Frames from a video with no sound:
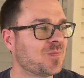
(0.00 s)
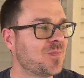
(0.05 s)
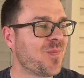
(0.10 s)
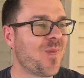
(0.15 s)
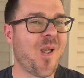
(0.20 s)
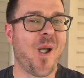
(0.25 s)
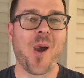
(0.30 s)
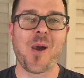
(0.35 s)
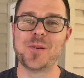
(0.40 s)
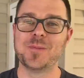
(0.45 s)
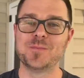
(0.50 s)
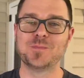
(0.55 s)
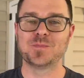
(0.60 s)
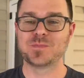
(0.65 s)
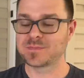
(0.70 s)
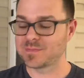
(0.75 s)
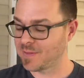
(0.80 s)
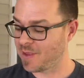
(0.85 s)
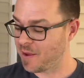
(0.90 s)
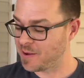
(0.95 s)
And those beans
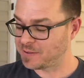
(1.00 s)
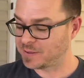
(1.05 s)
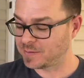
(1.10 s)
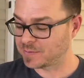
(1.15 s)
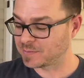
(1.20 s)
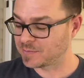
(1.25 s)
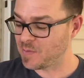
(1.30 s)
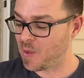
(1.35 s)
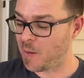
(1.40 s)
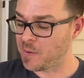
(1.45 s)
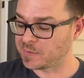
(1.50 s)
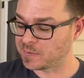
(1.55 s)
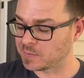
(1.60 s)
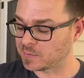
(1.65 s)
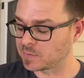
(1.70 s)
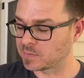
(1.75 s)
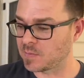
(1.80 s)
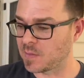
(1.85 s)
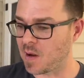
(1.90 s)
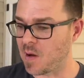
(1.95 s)
are only like
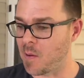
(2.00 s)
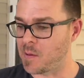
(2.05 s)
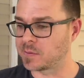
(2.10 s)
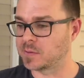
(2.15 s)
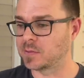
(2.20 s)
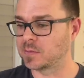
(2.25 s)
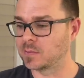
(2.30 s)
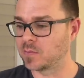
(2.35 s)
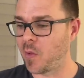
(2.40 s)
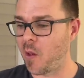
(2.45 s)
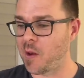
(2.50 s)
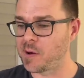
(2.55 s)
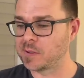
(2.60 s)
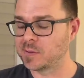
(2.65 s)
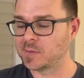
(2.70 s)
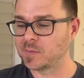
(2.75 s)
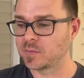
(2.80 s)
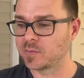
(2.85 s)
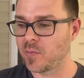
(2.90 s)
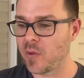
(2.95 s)
four
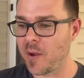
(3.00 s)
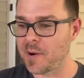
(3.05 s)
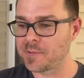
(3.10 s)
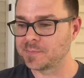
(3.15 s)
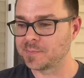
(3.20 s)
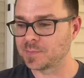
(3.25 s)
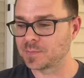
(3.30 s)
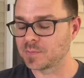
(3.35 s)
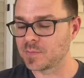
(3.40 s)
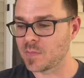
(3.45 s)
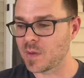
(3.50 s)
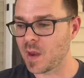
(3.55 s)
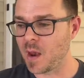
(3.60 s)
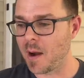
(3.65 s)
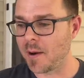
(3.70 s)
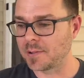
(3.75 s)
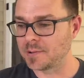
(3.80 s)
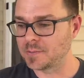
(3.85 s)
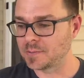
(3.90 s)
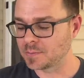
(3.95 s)
ingredients if you count the
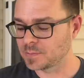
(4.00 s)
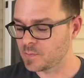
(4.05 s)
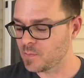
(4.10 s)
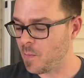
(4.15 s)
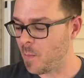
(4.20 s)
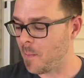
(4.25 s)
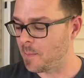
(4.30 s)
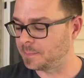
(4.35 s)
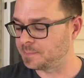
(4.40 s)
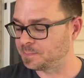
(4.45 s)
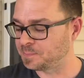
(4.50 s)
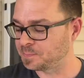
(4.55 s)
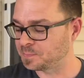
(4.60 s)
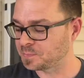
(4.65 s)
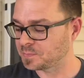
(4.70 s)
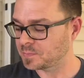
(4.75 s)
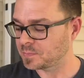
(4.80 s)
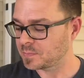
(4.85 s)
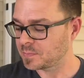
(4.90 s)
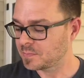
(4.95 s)
chicken skin
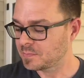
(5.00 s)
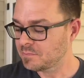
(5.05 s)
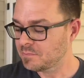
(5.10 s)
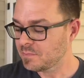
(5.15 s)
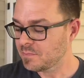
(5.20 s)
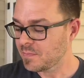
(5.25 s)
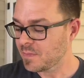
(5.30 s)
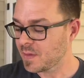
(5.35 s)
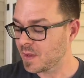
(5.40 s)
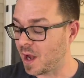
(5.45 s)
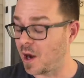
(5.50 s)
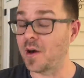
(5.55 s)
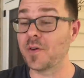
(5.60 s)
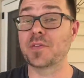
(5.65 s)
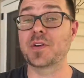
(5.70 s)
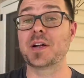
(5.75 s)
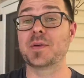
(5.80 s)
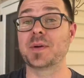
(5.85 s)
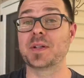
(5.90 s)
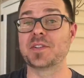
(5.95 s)
and the onions. Oh, I
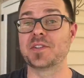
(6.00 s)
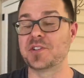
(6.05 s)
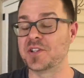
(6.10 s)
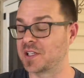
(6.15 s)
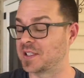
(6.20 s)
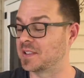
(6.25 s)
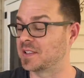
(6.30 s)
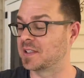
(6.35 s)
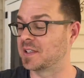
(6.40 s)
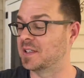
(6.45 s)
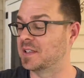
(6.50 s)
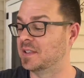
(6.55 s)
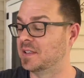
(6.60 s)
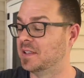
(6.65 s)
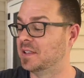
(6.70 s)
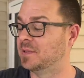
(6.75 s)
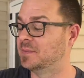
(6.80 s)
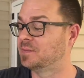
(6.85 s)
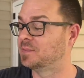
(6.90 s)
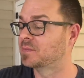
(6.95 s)
forgot about the chicken skin,
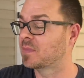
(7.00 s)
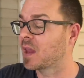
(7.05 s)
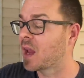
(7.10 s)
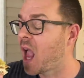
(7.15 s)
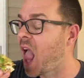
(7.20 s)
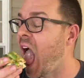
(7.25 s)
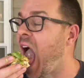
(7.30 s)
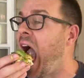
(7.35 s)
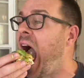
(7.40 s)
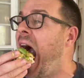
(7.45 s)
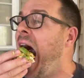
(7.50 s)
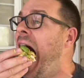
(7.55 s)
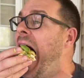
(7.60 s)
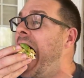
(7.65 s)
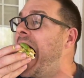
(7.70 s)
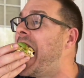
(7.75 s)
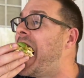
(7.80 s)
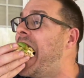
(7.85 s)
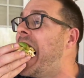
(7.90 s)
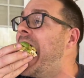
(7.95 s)
yeah.
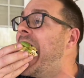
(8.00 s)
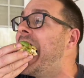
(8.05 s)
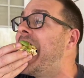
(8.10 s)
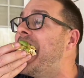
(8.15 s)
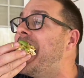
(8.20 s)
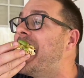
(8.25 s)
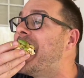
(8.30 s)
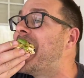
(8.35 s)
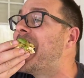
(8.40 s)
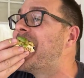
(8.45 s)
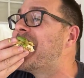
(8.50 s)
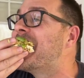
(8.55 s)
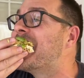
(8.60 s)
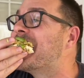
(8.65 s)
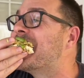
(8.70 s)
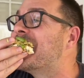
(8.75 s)
Yeah.